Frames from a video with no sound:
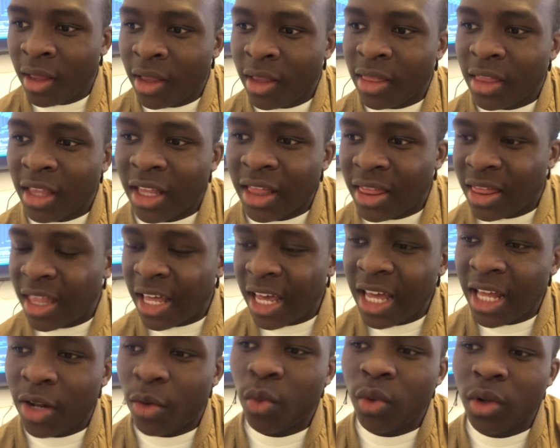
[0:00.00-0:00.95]
that
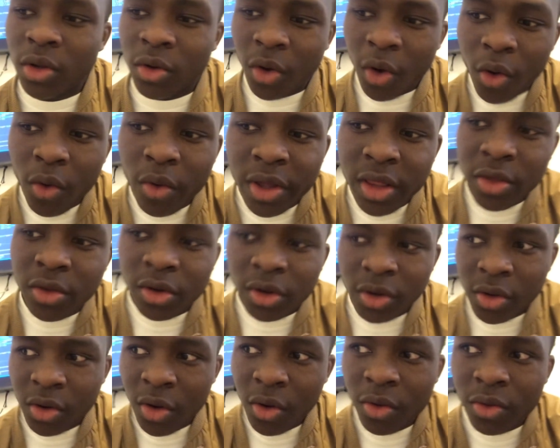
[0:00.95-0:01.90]
then will go into the
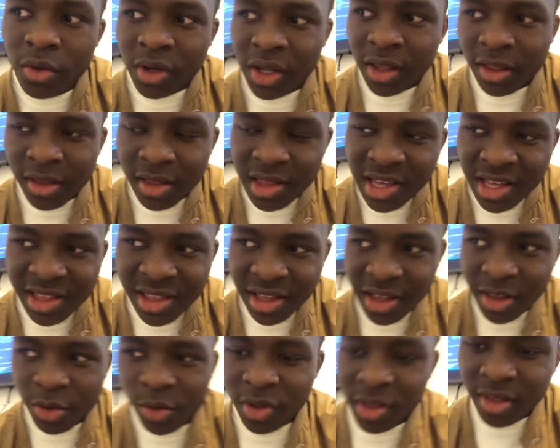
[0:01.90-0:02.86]
code in
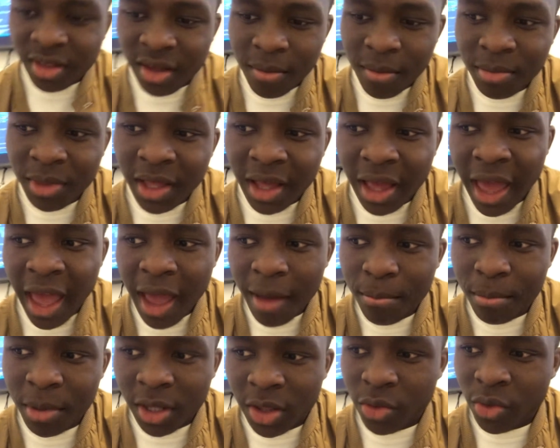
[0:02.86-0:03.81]
CSS when something
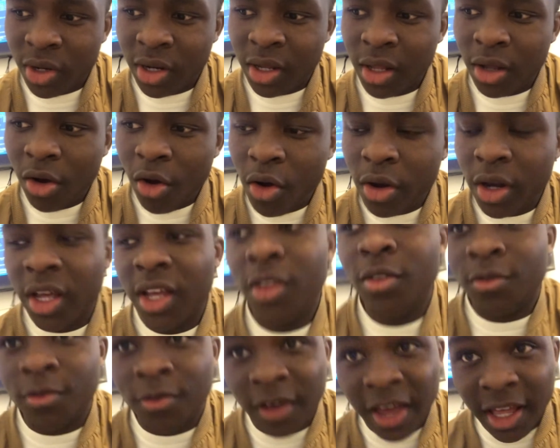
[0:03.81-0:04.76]
happens, on an
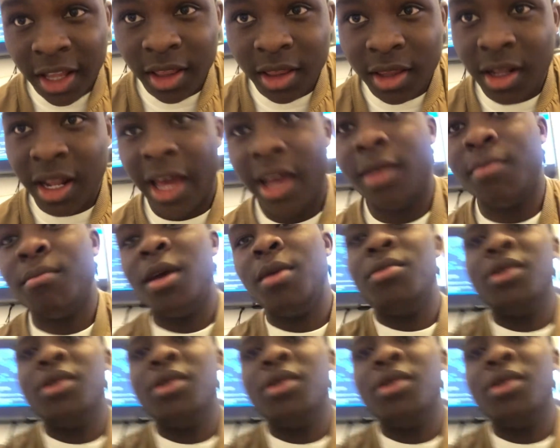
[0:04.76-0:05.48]
event, like maybe